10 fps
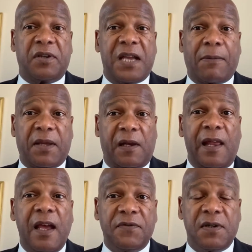attack by the
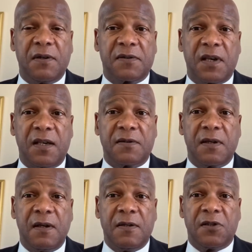left in this case.
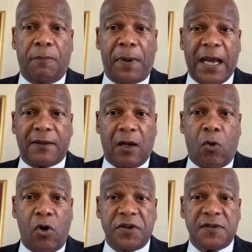So pack the
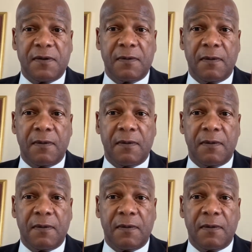courts,